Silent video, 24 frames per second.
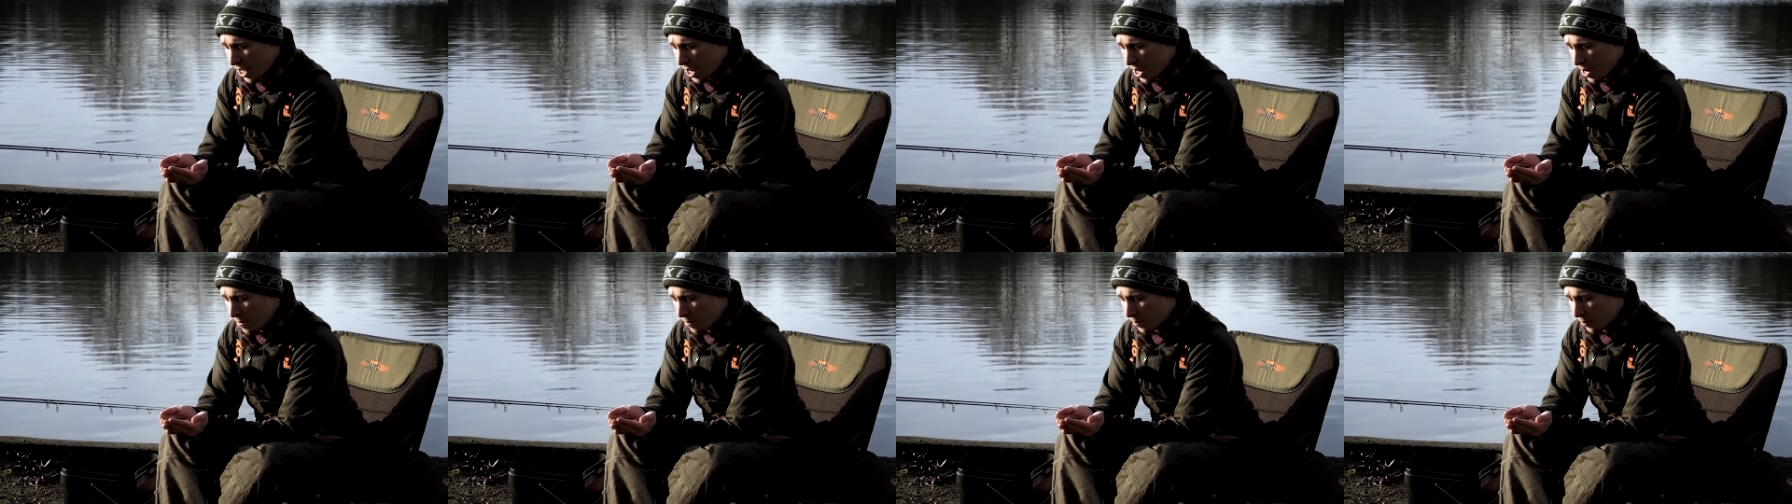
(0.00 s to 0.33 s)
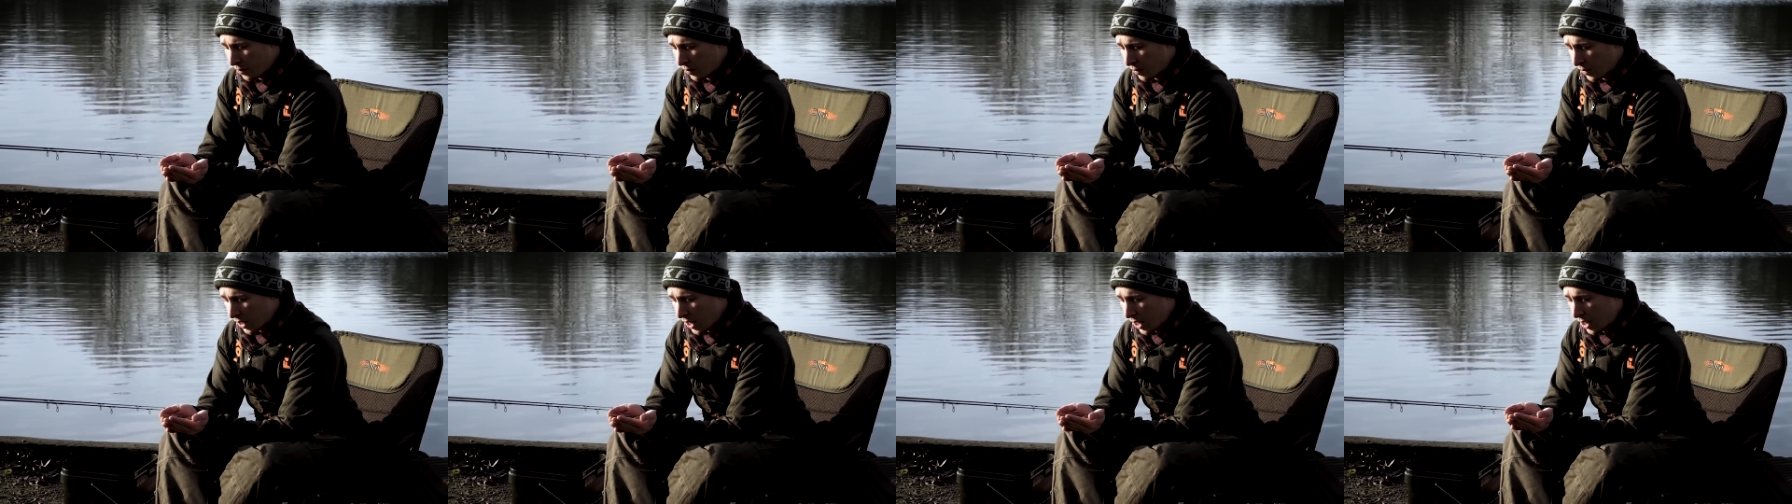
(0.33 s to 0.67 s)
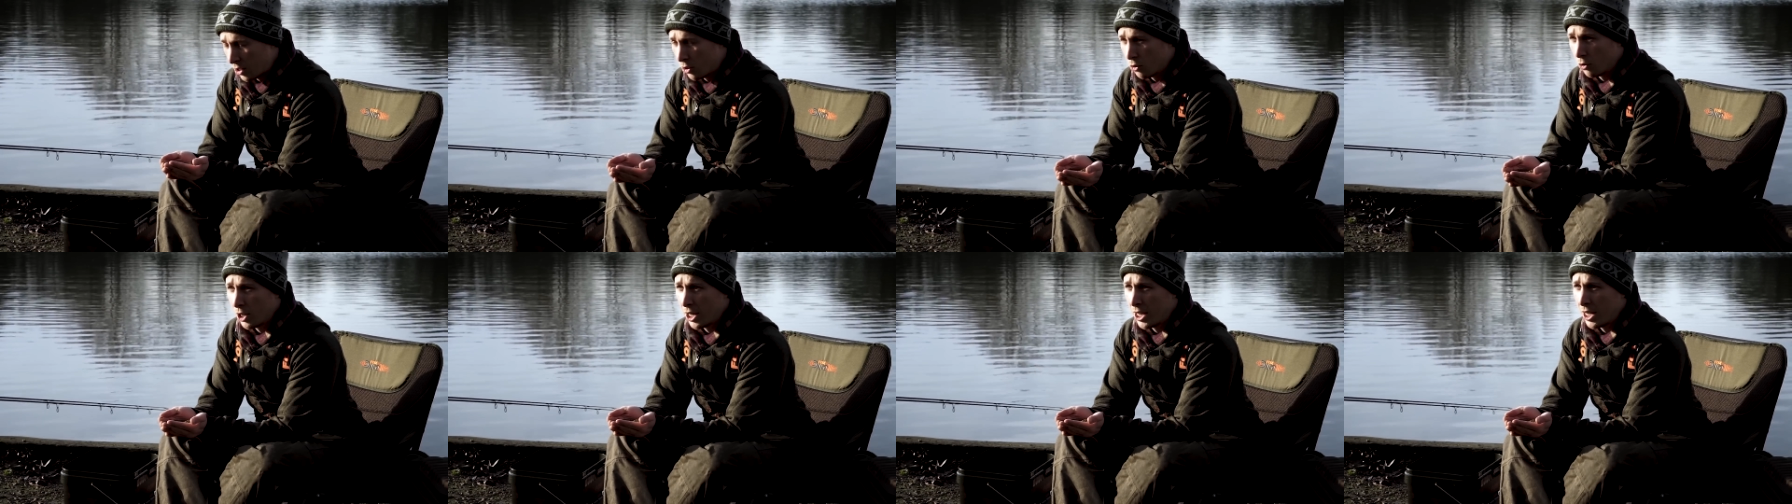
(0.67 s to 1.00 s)

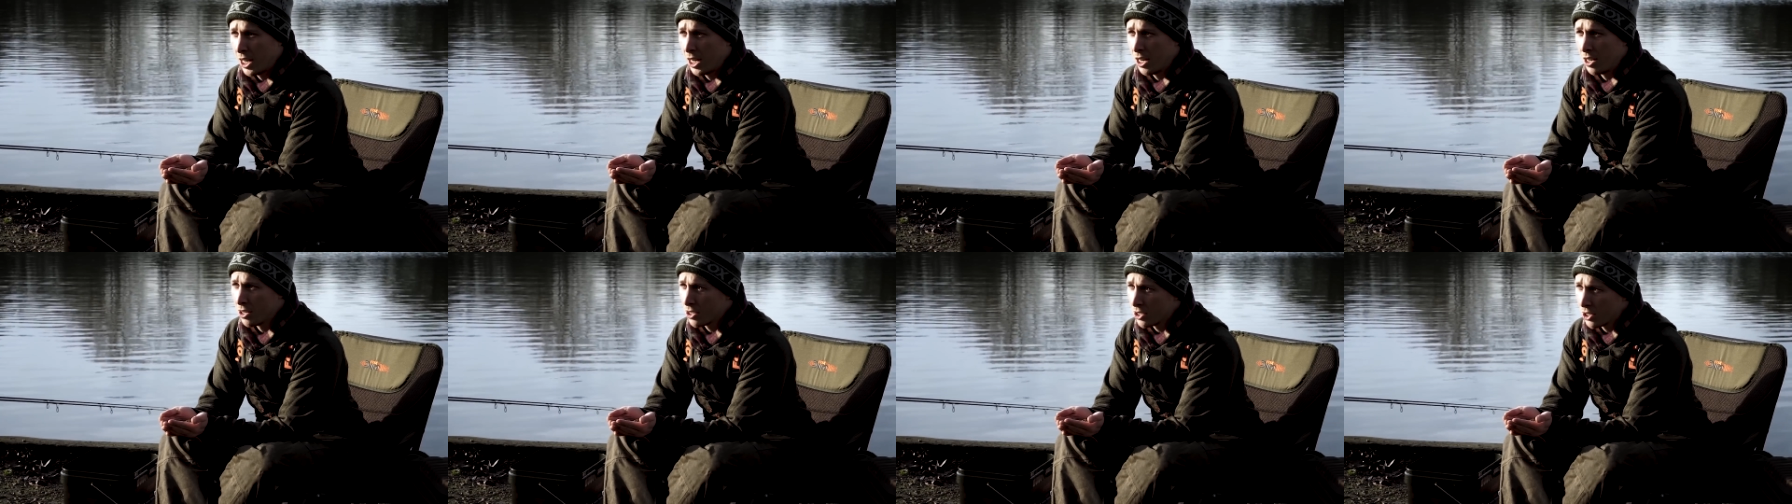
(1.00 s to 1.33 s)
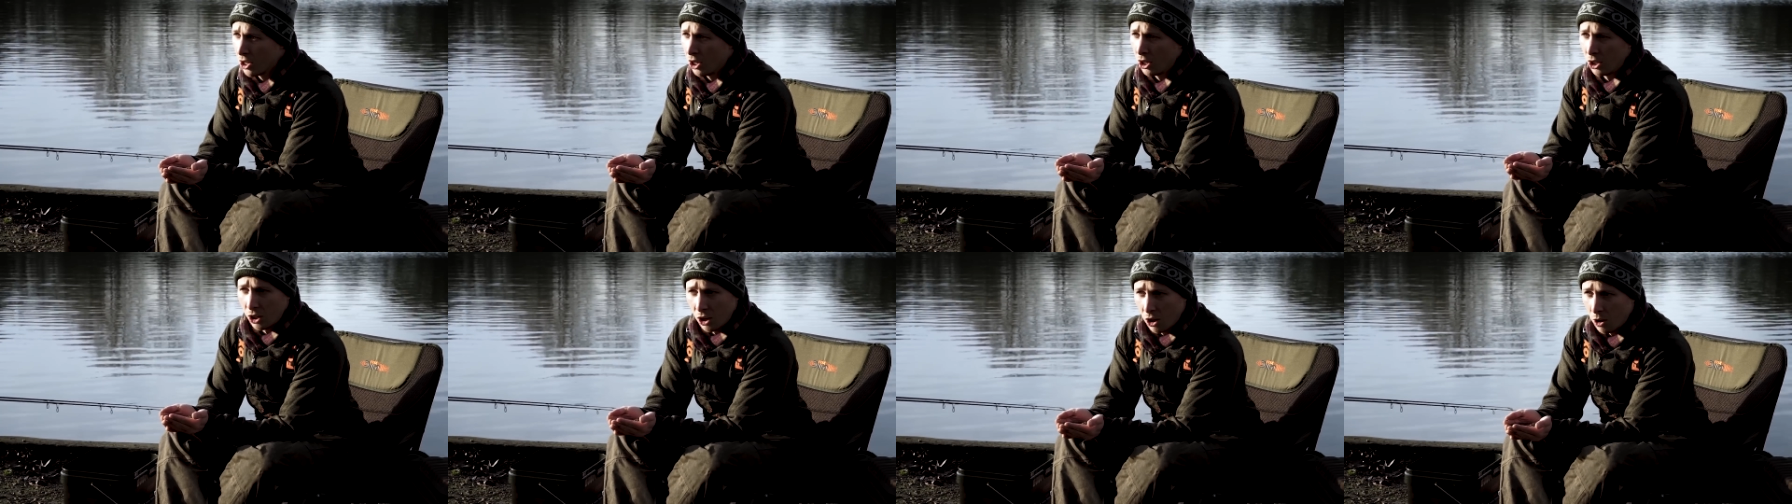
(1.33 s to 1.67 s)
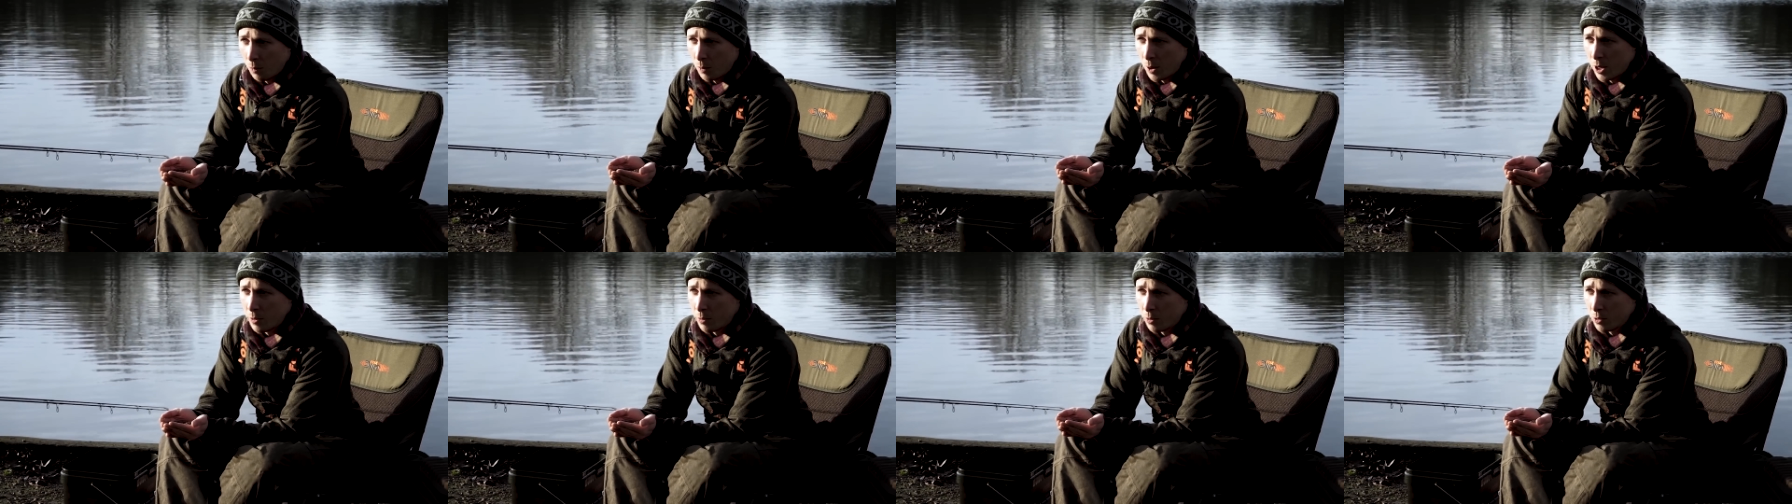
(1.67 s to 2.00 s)
ingredients that a
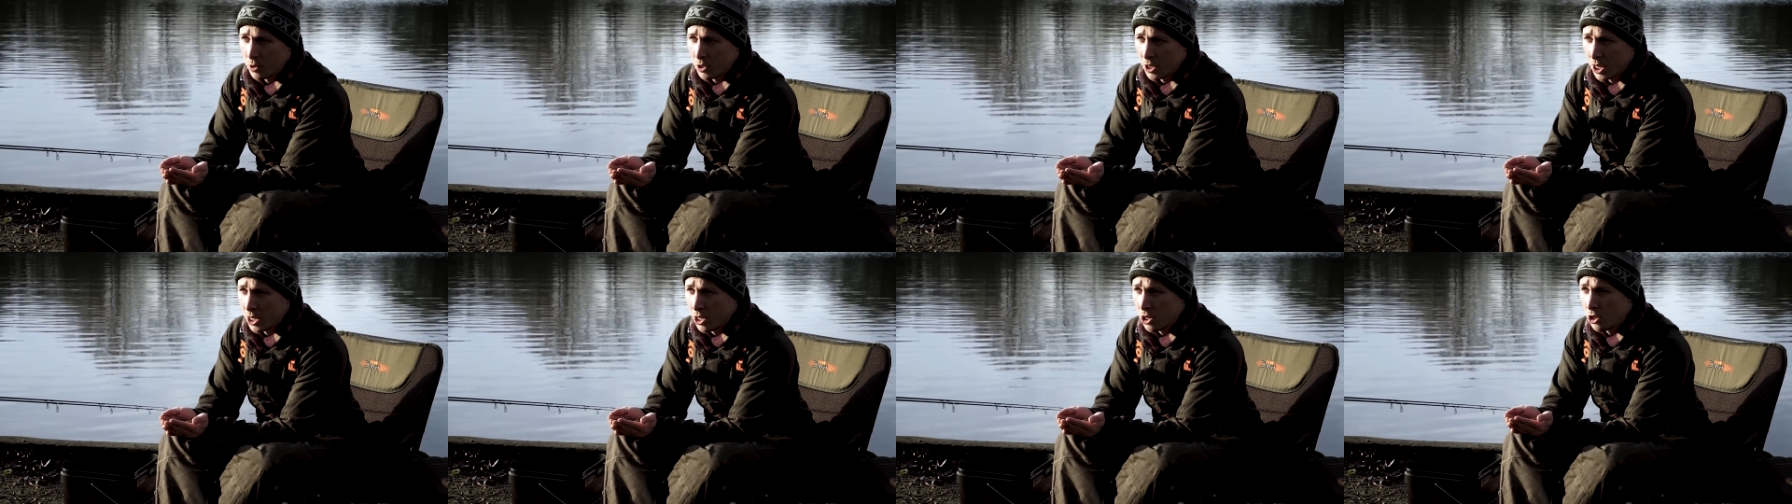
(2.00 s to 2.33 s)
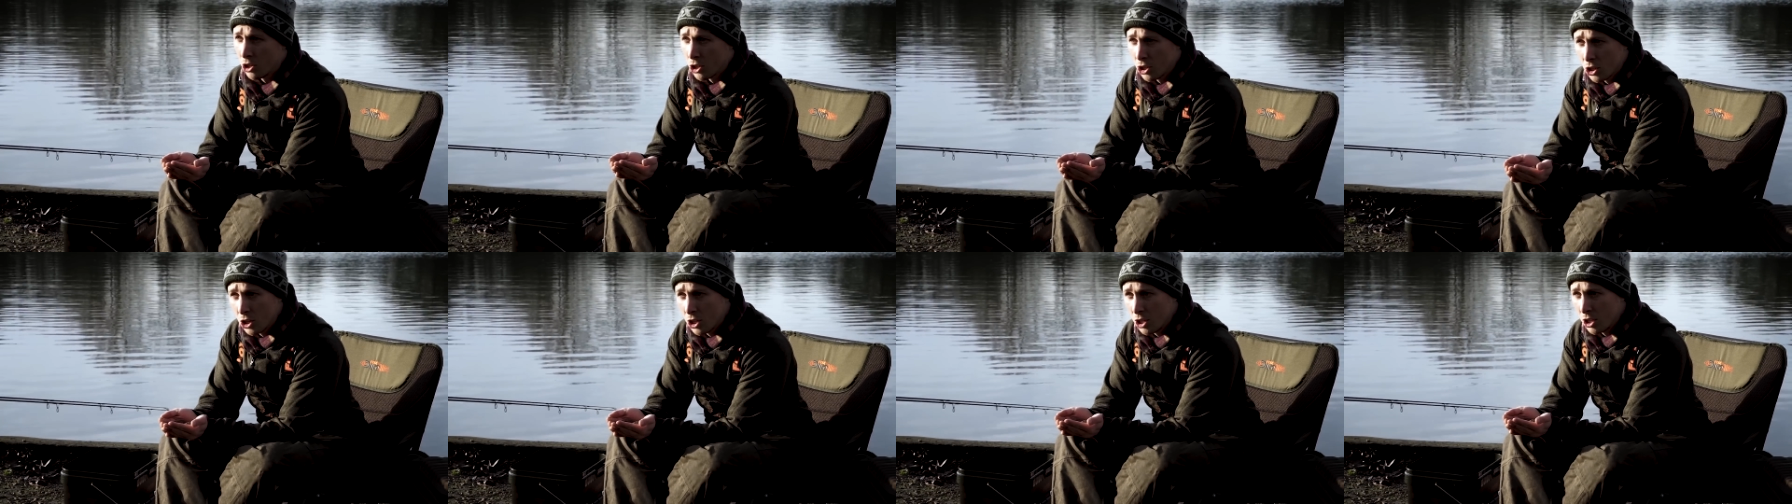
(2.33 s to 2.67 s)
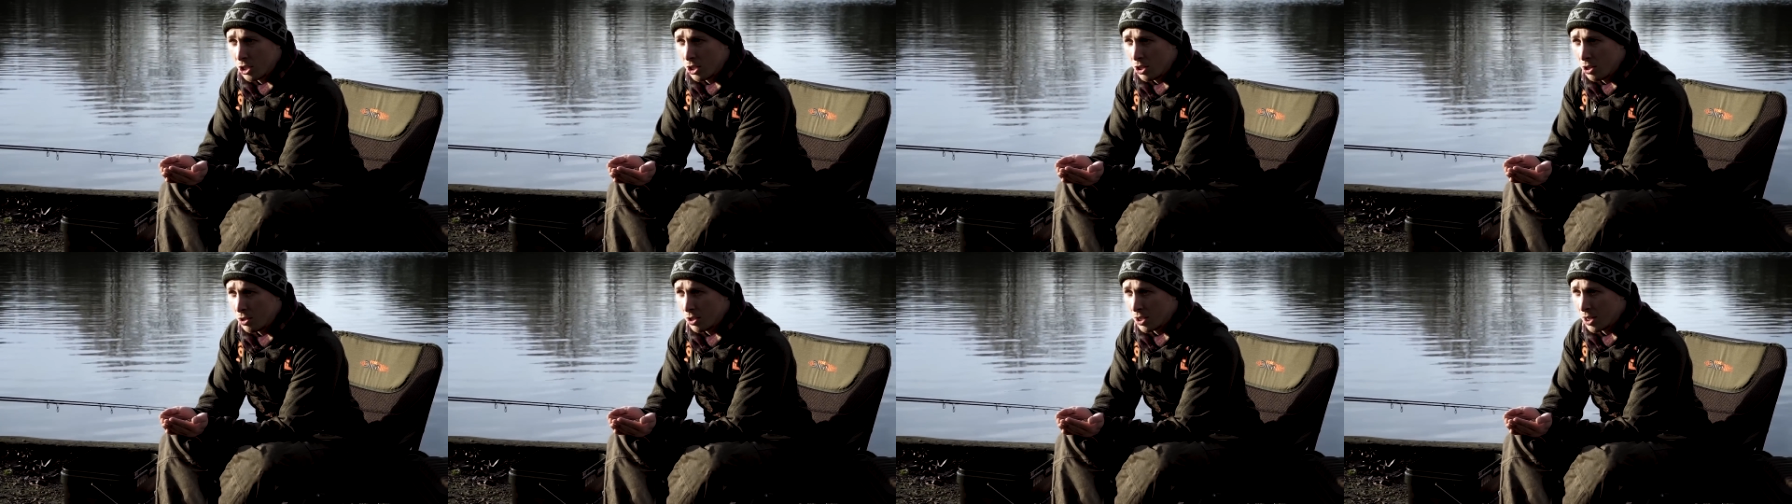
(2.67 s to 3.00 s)
lot of people say you
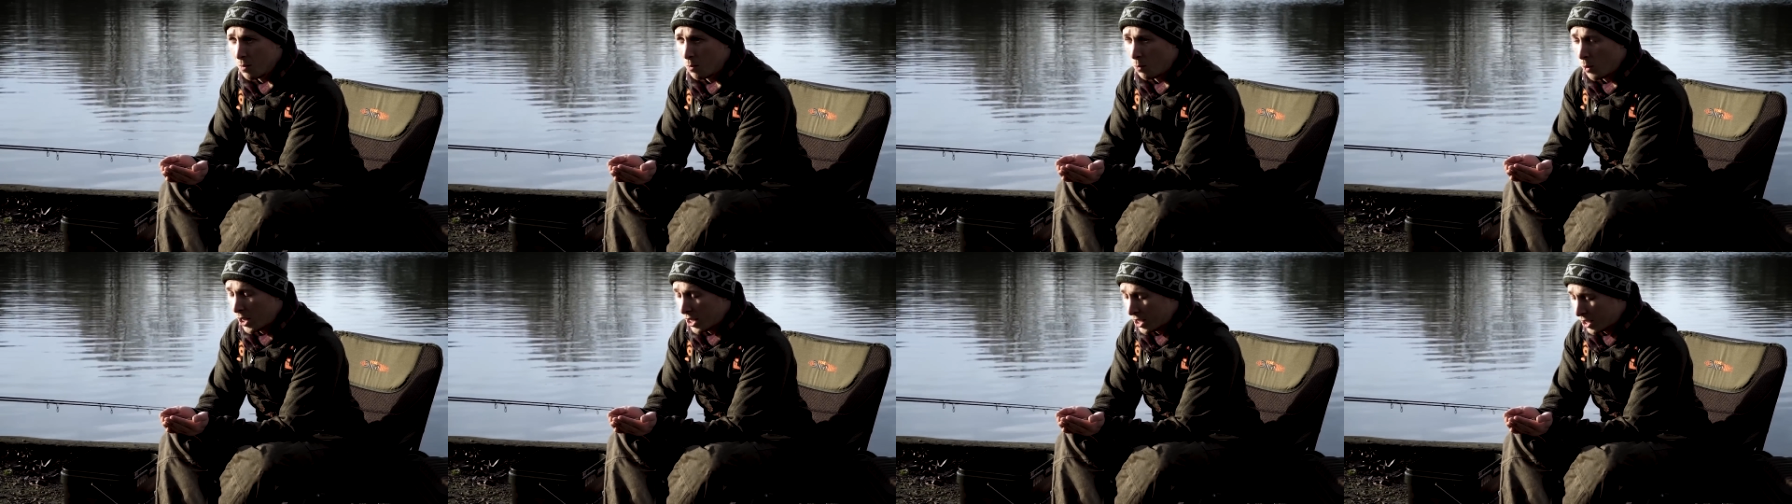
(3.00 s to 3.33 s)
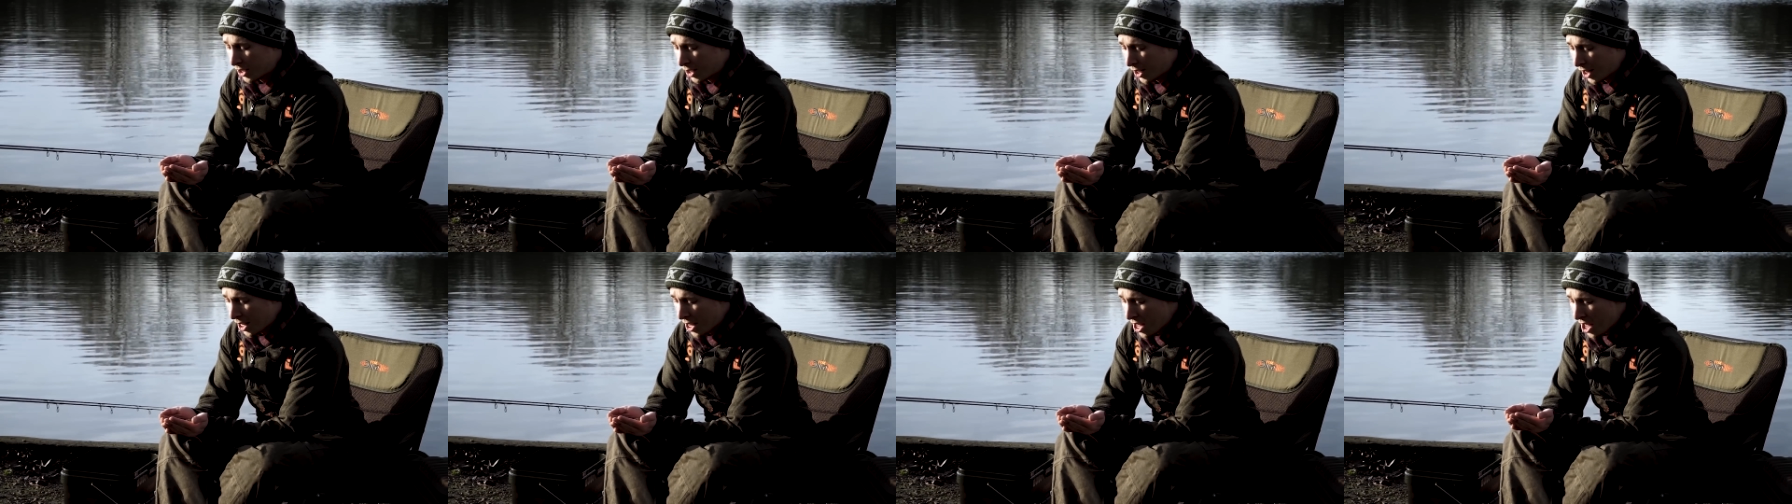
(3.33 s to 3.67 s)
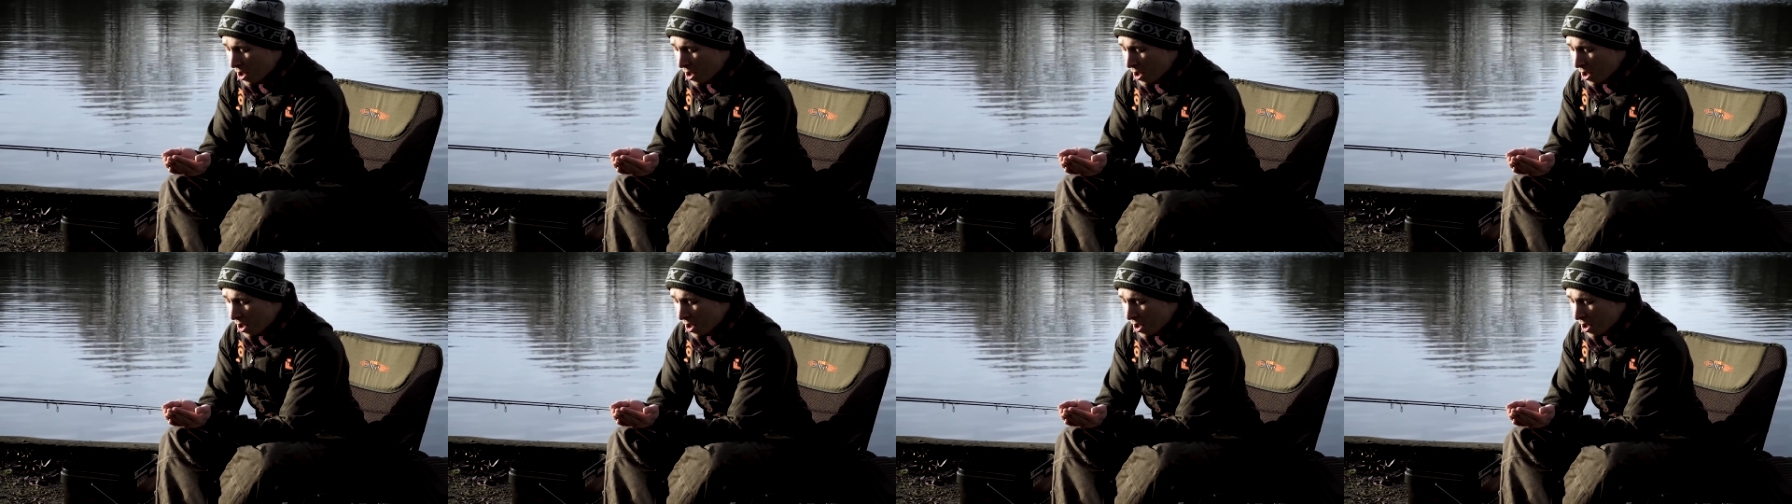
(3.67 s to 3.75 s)
shouldn't use in winter,